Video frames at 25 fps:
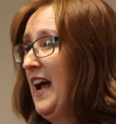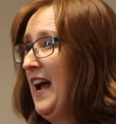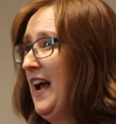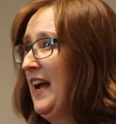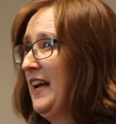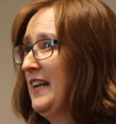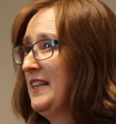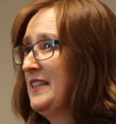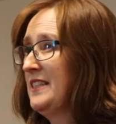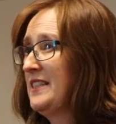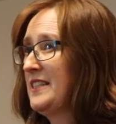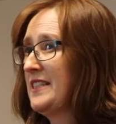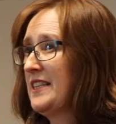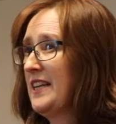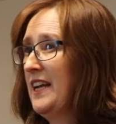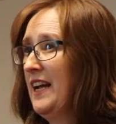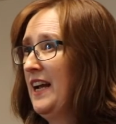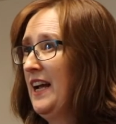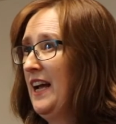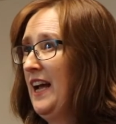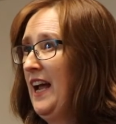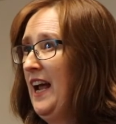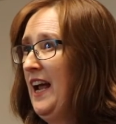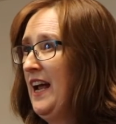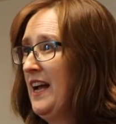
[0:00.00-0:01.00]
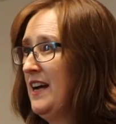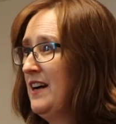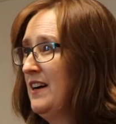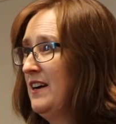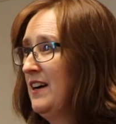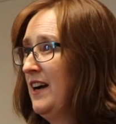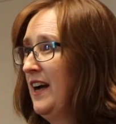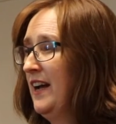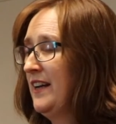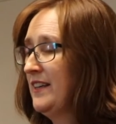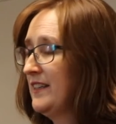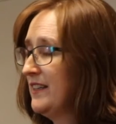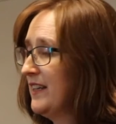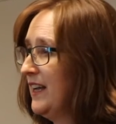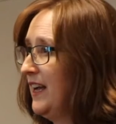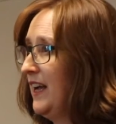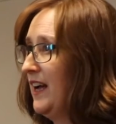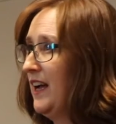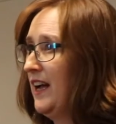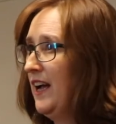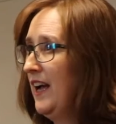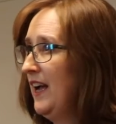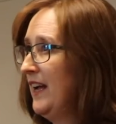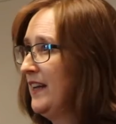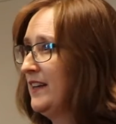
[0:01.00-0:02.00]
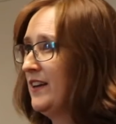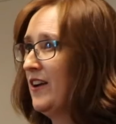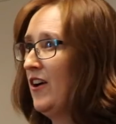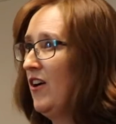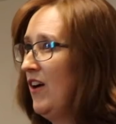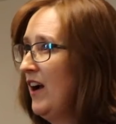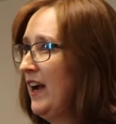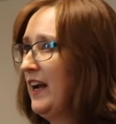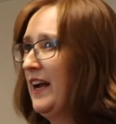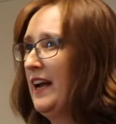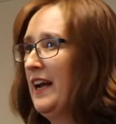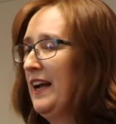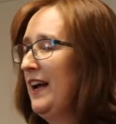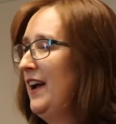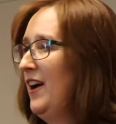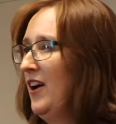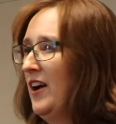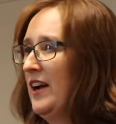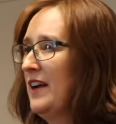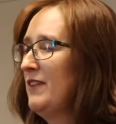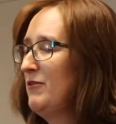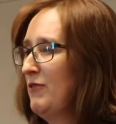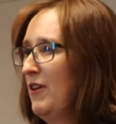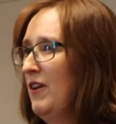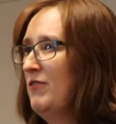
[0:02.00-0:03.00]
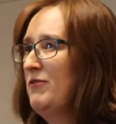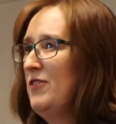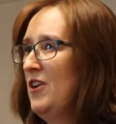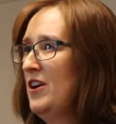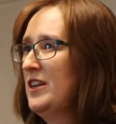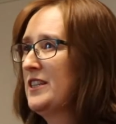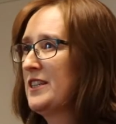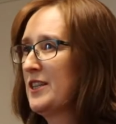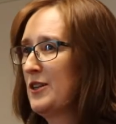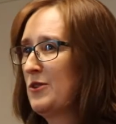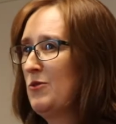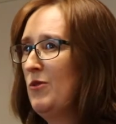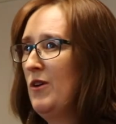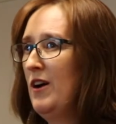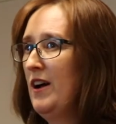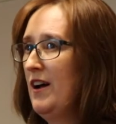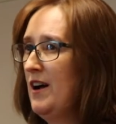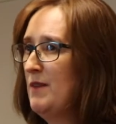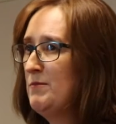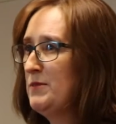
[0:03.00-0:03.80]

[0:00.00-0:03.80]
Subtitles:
and how and I find it quite.